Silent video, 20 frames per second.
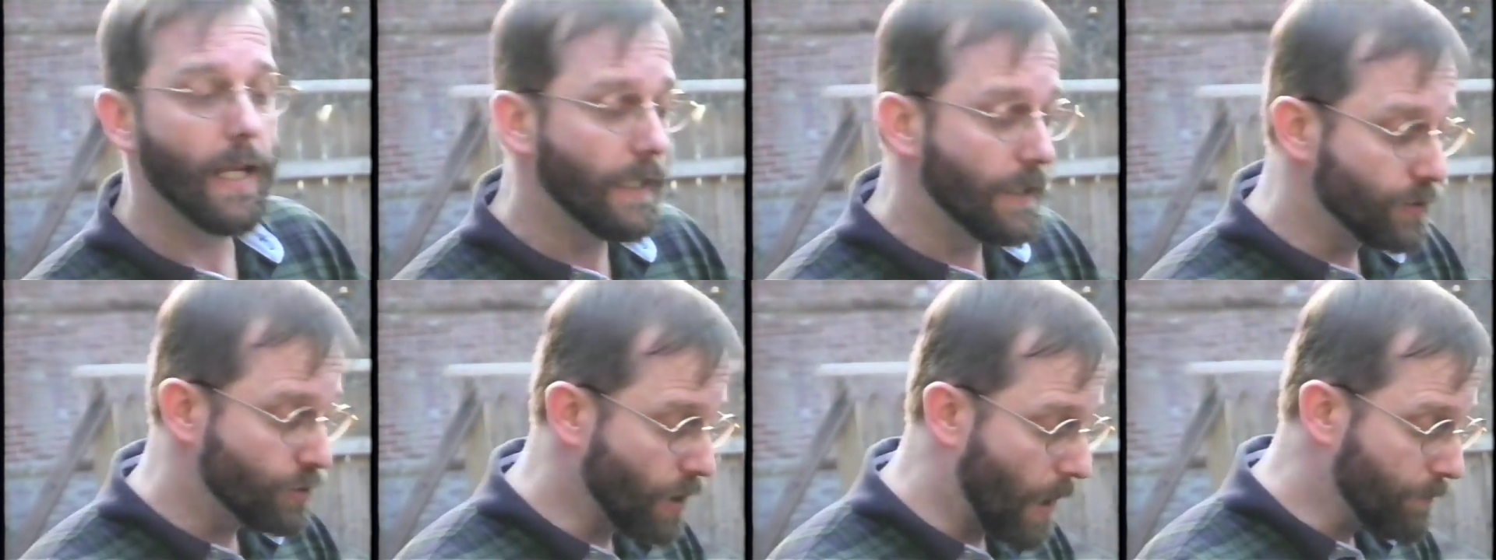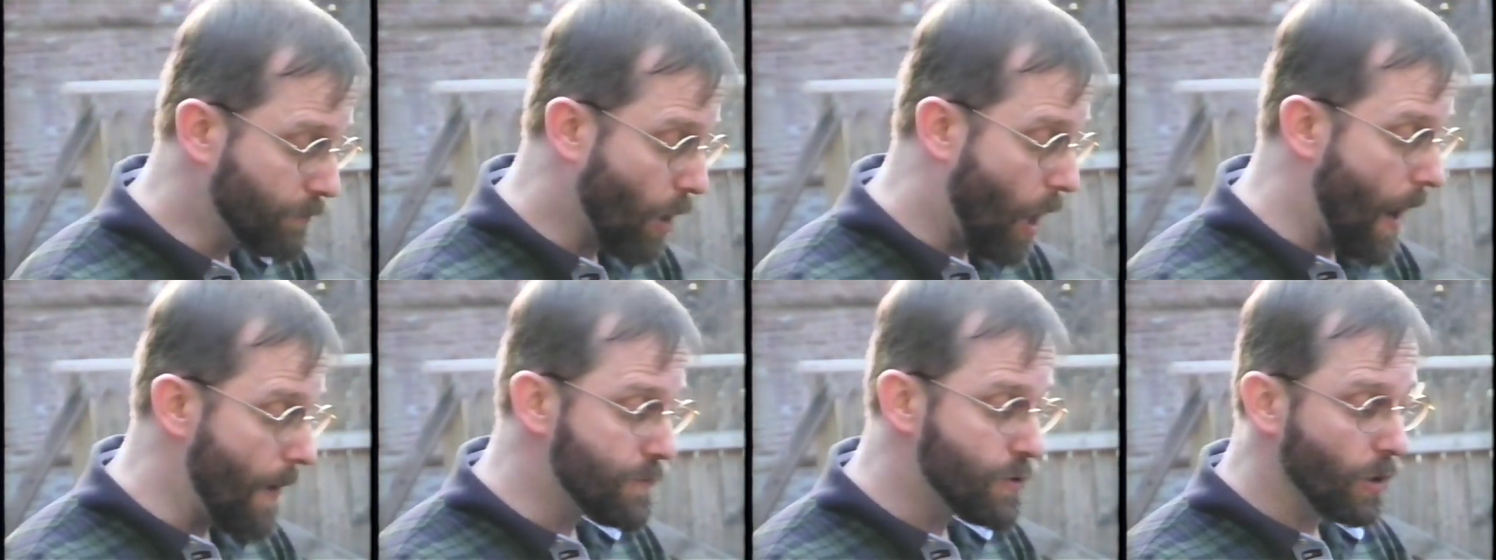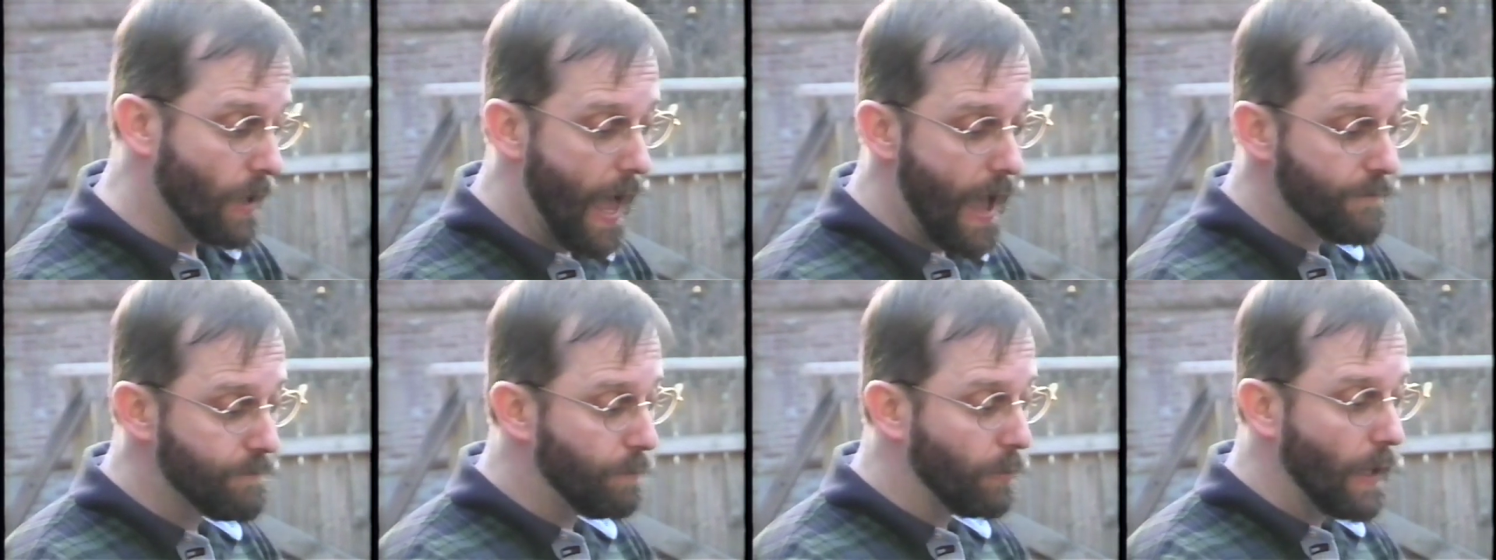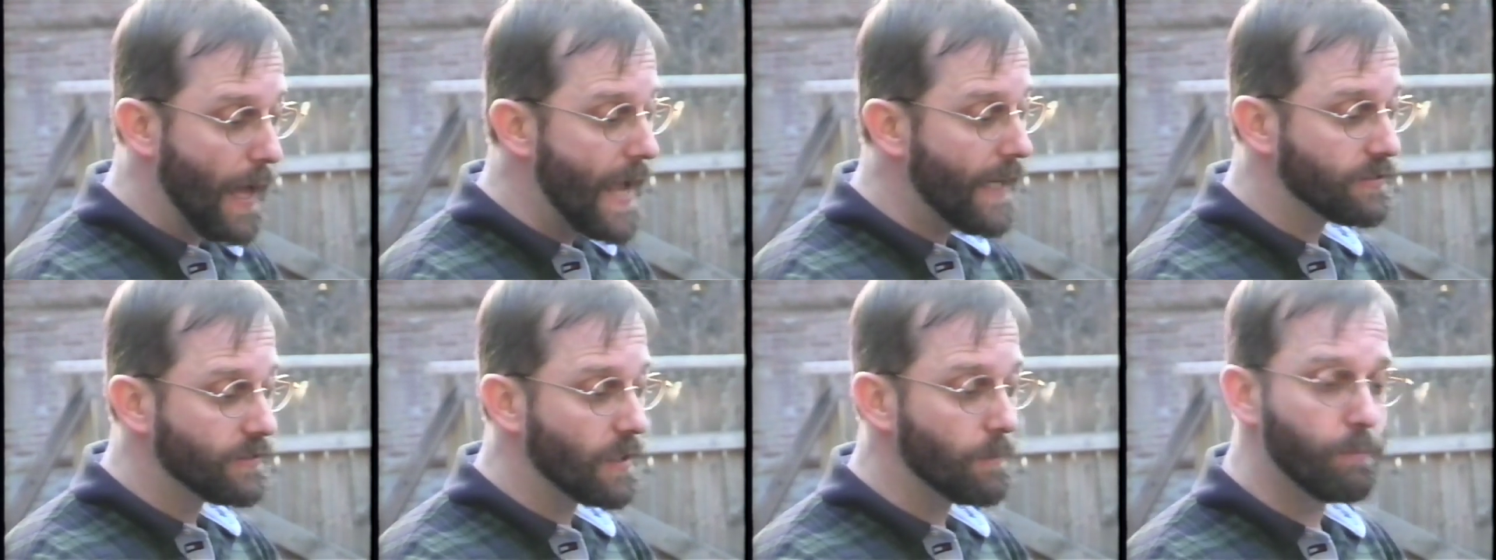Sometimes you'll have
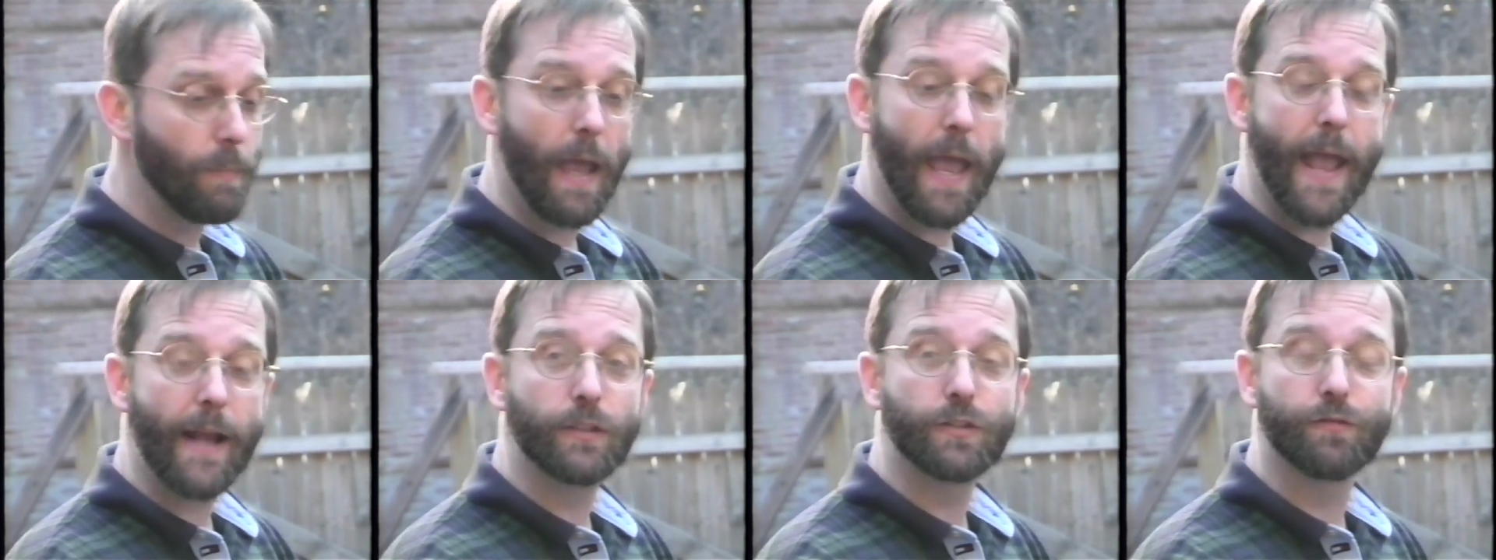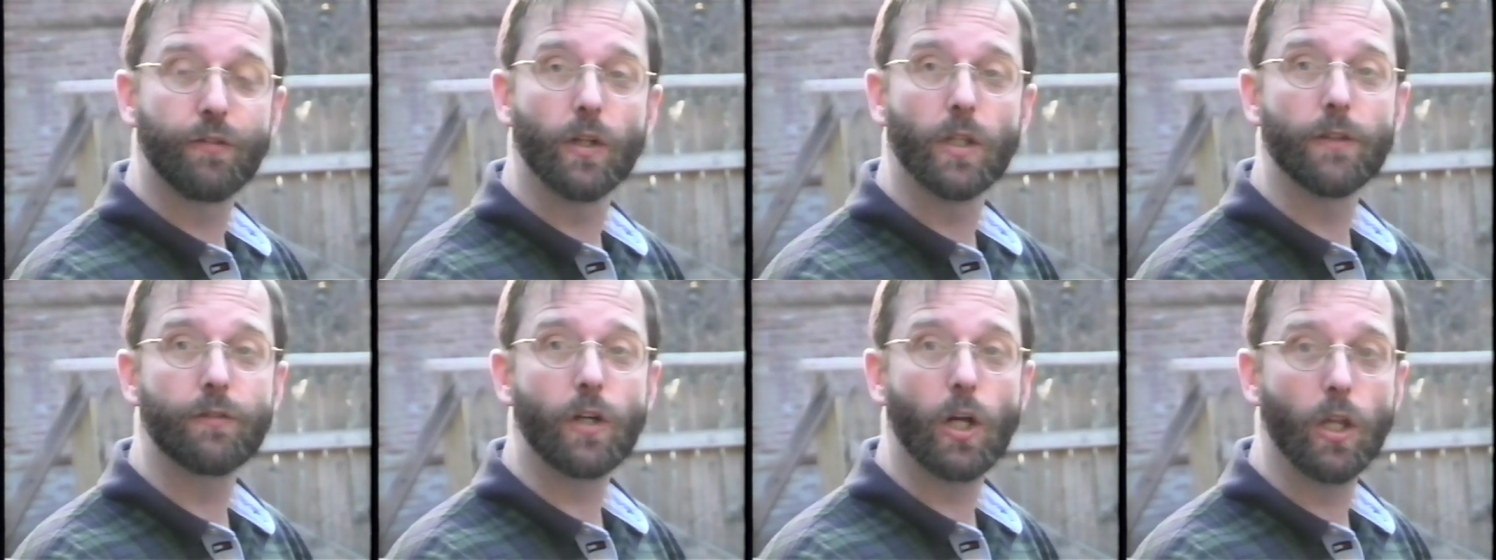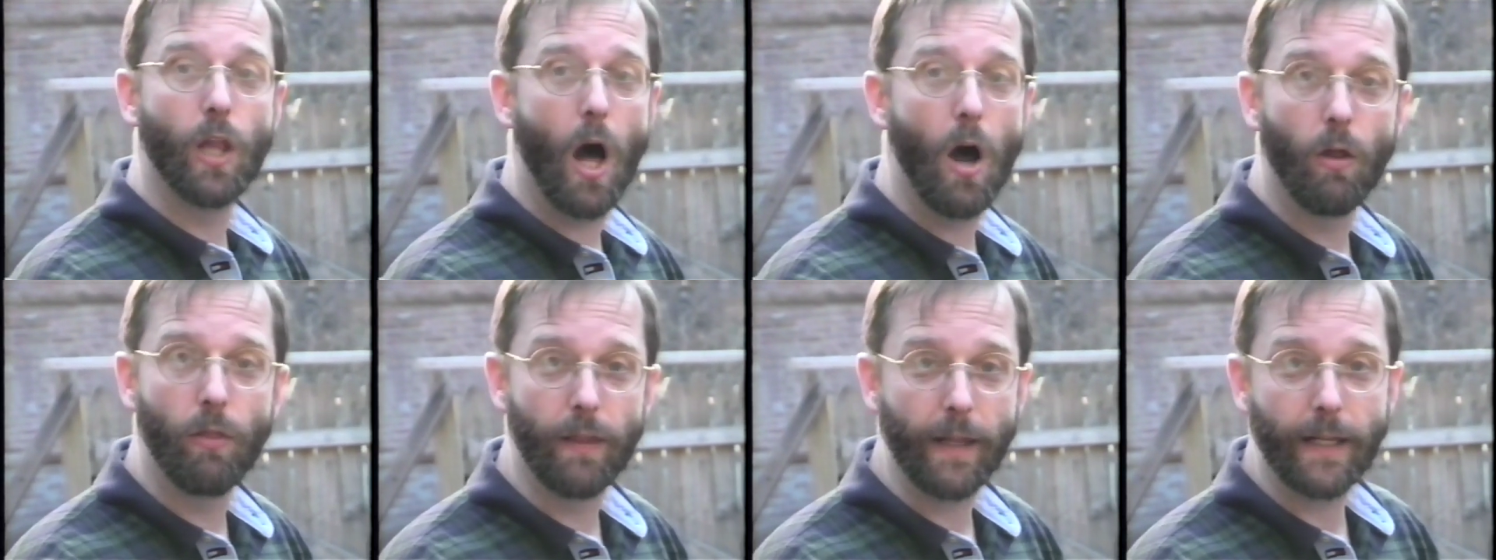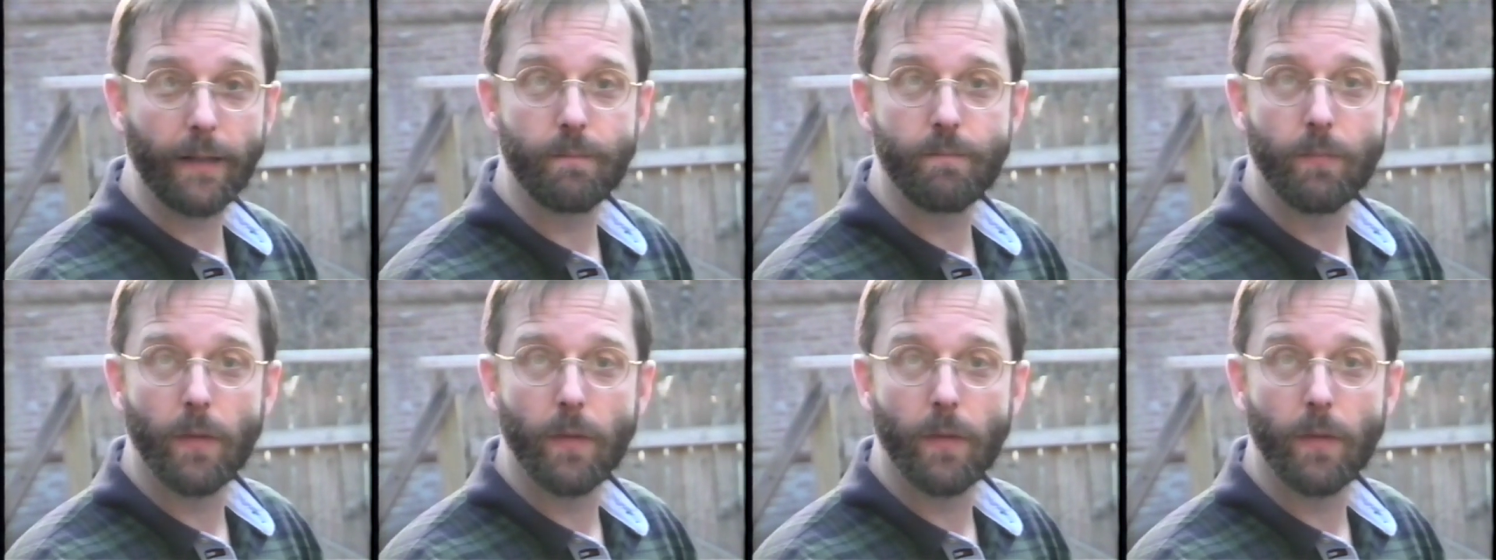plastic bags full of clothing,